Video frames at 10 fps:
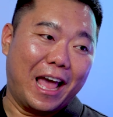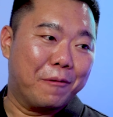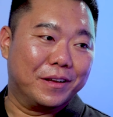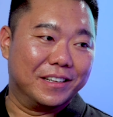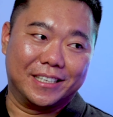
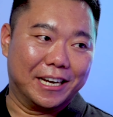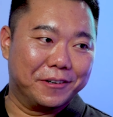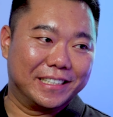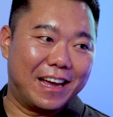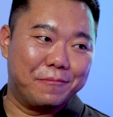happened,
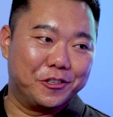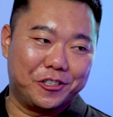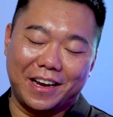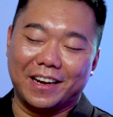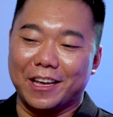0
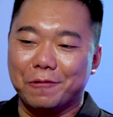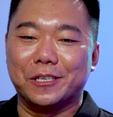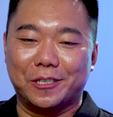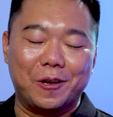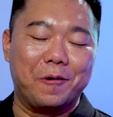damage. And he
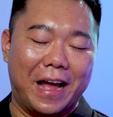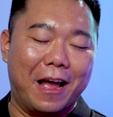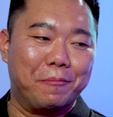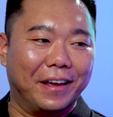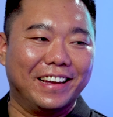was so
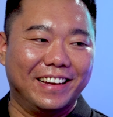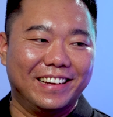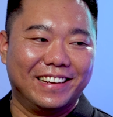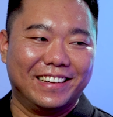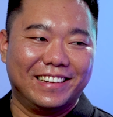happy.
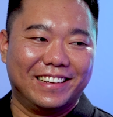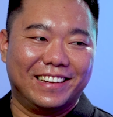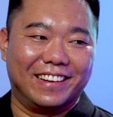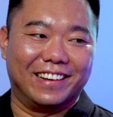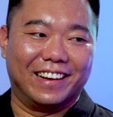
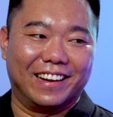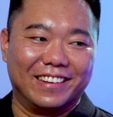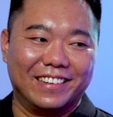Yeah.